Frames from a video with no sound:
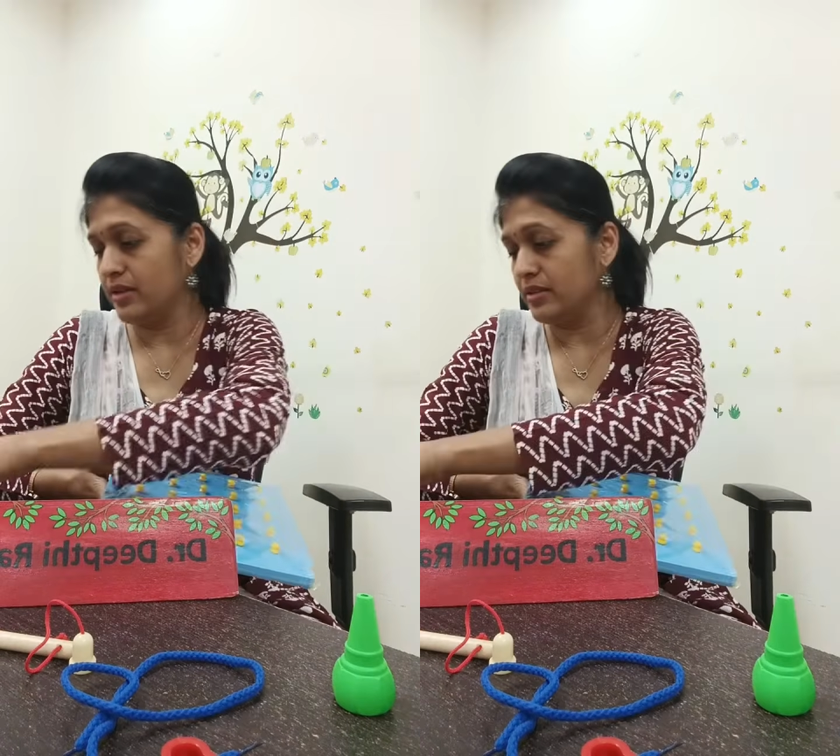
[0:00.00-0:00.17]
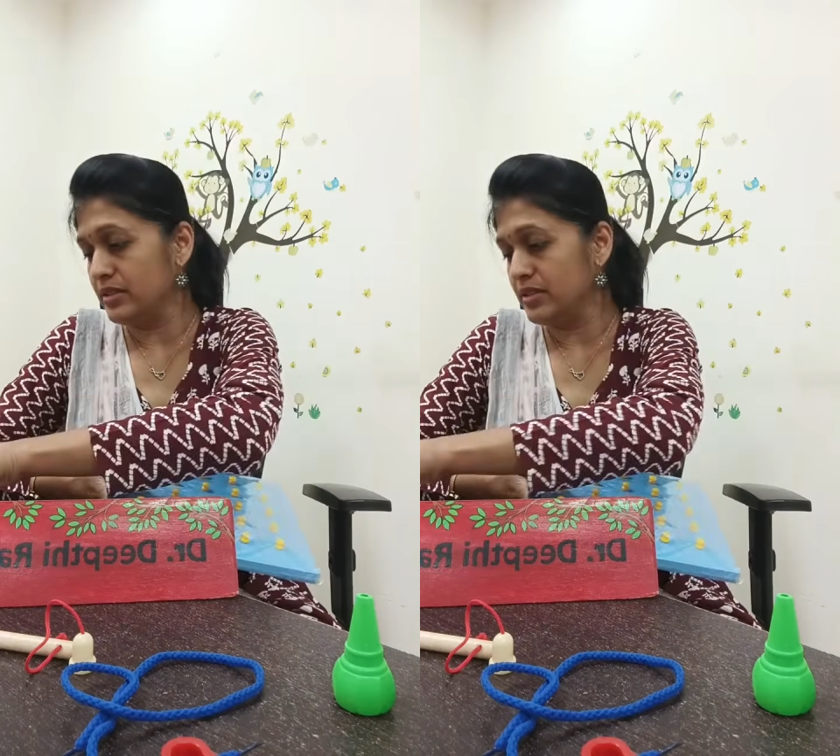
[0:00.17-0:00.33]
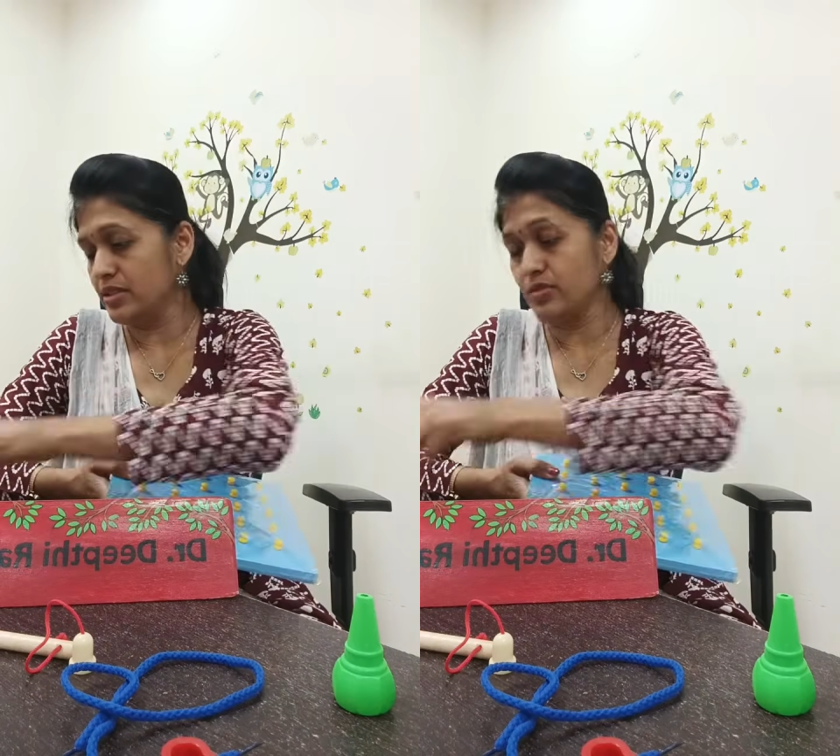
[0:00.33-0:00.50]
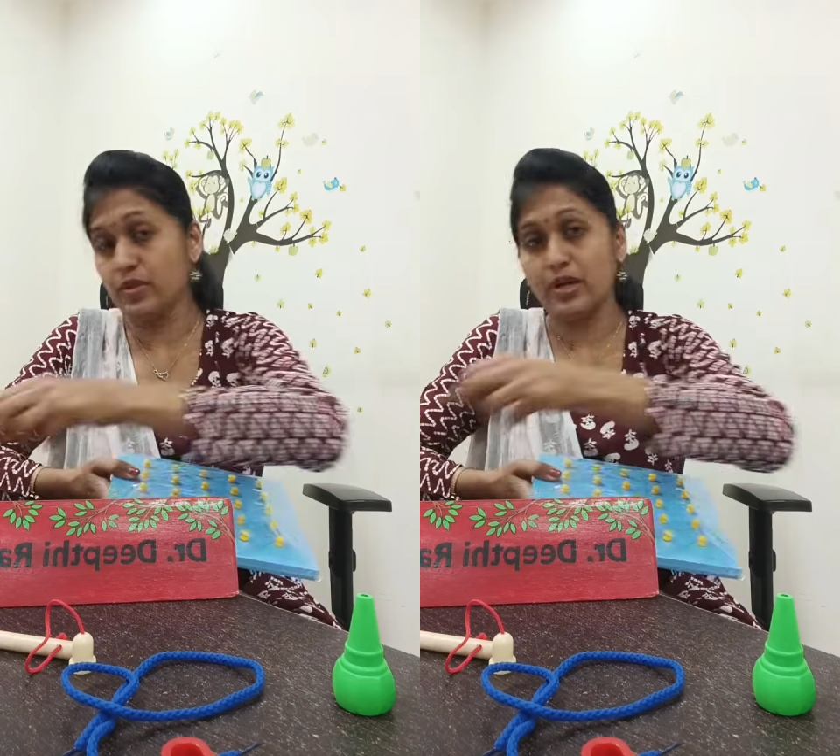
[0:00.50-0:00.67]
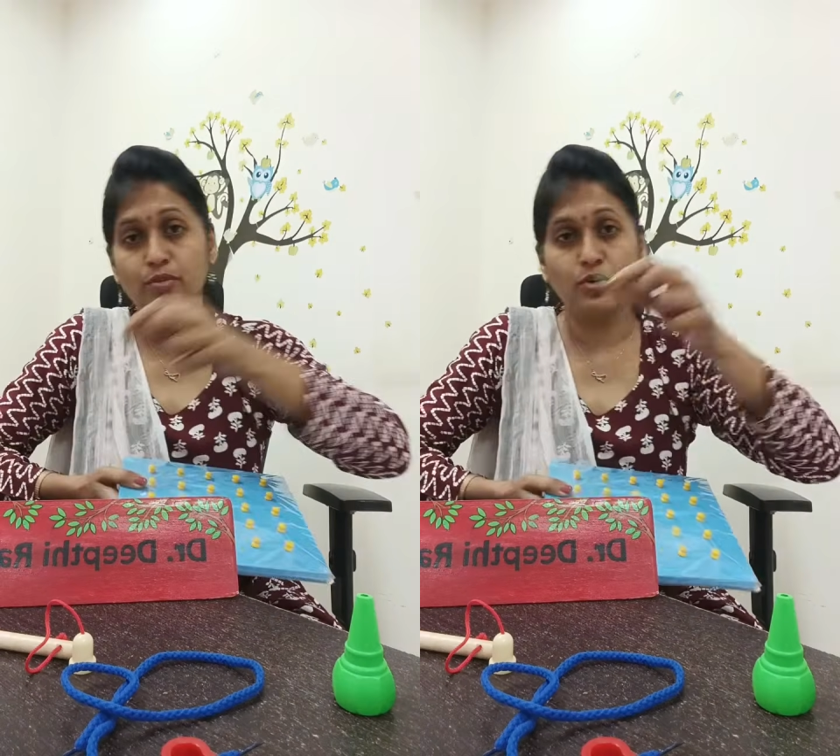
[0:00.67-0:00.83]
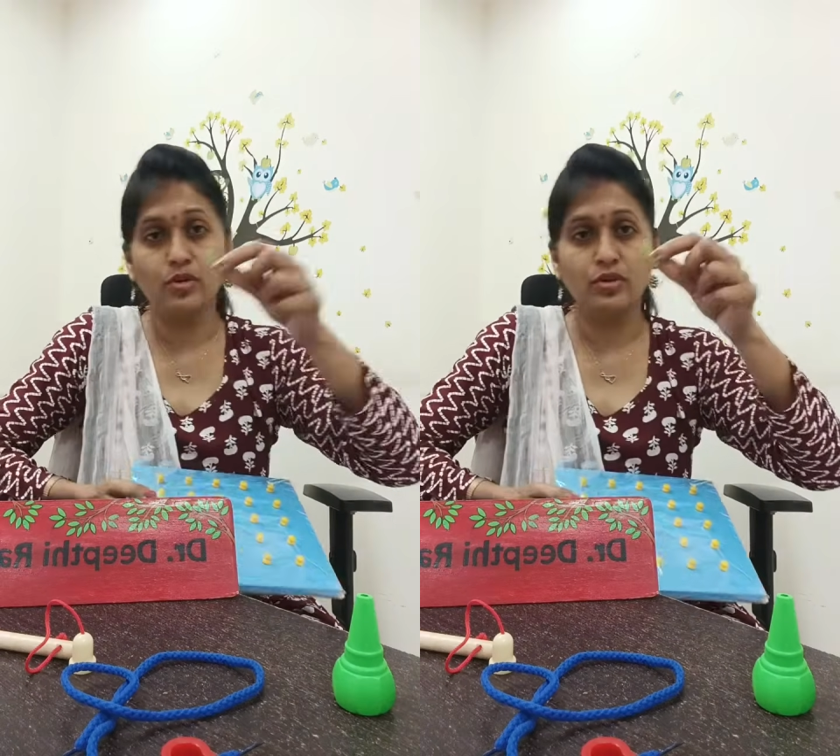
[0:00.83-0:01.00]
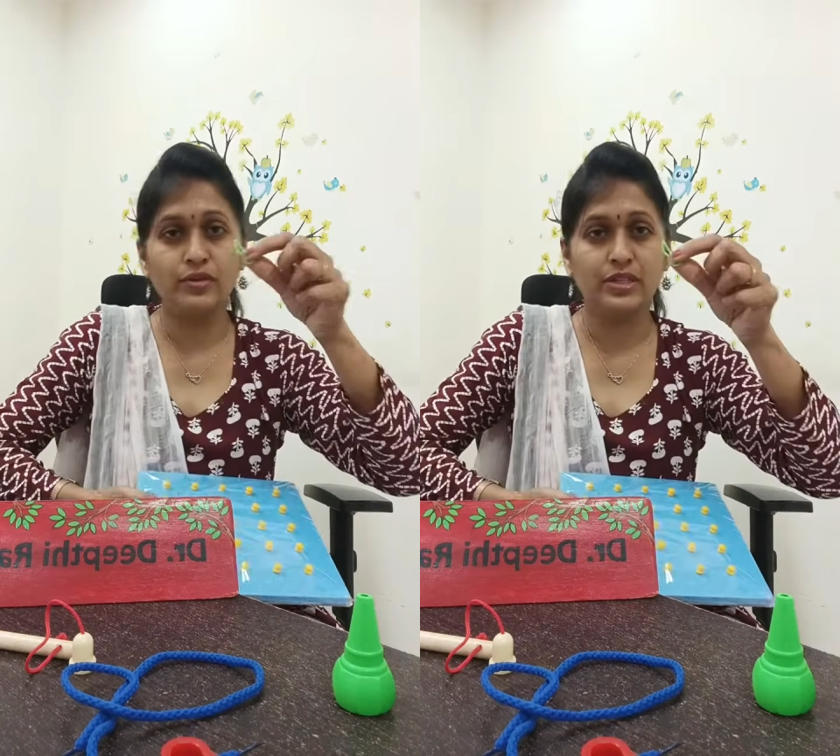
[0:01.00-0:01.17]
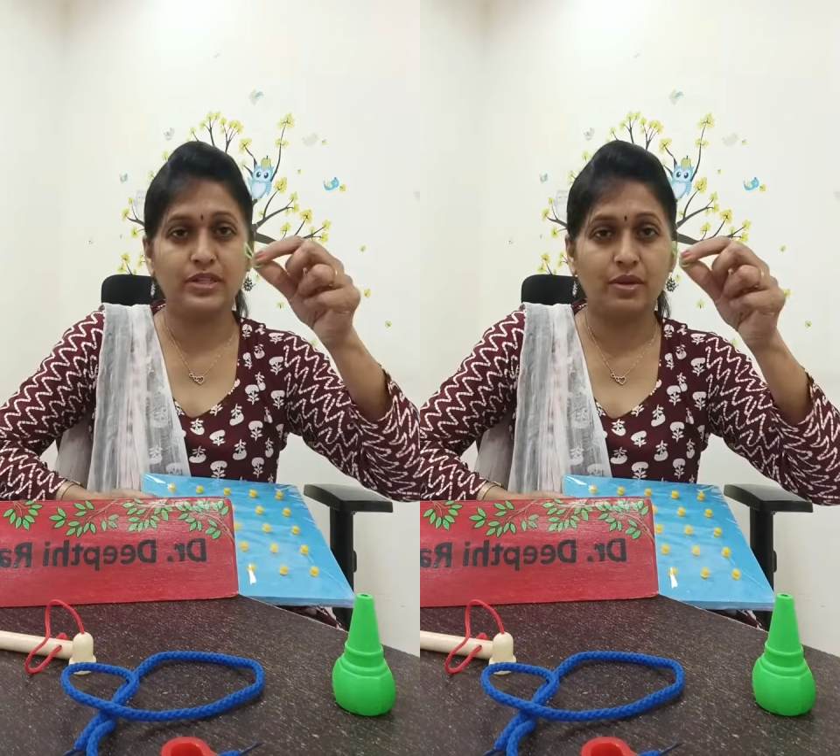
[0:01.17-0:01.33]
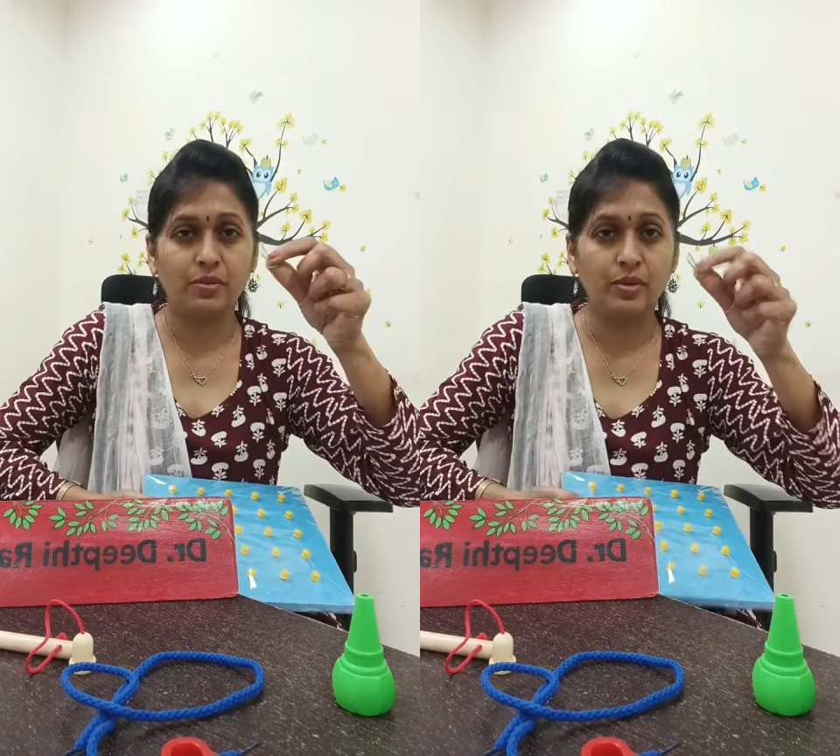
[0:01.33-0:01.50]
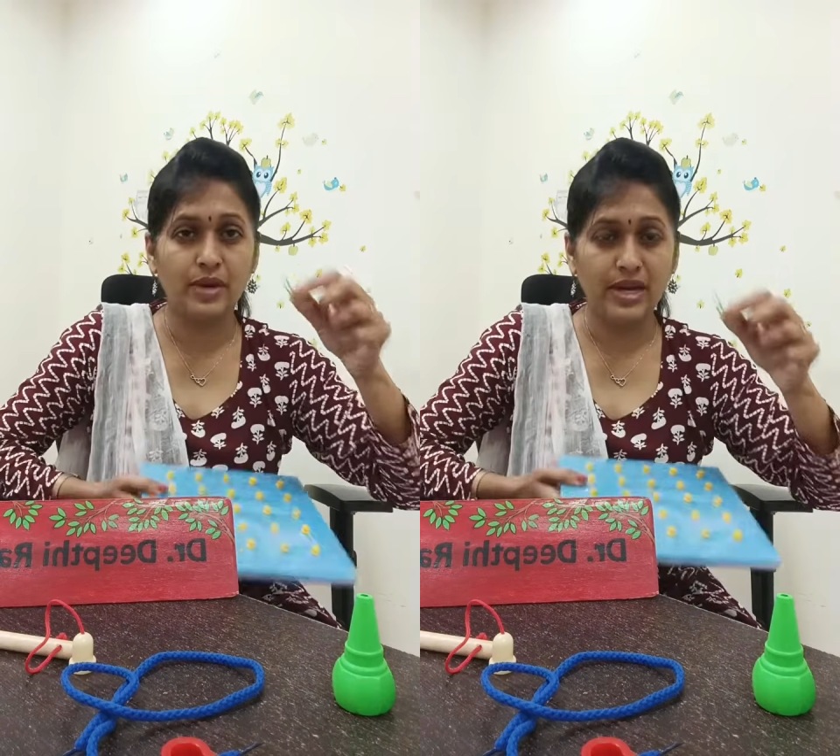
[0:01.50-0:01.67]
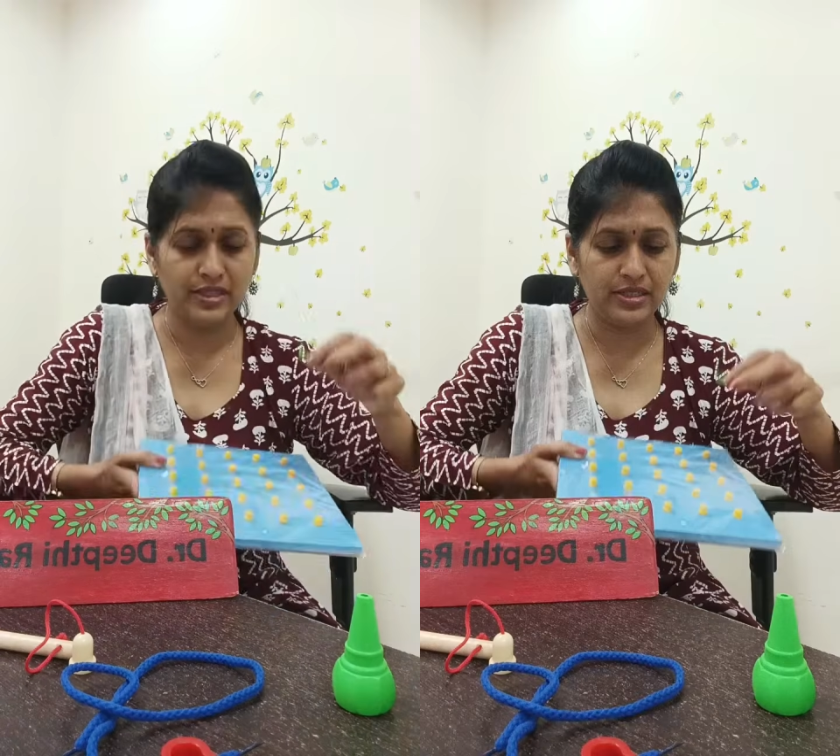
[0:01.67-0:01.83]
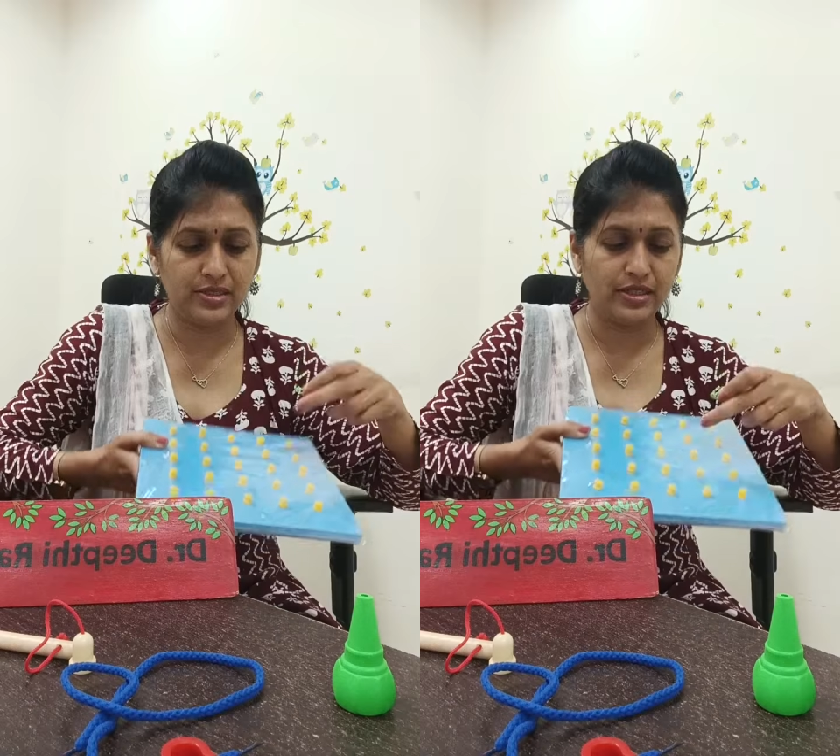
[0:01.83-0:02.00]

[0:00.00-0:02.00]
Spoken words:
This is one more with rubber bands.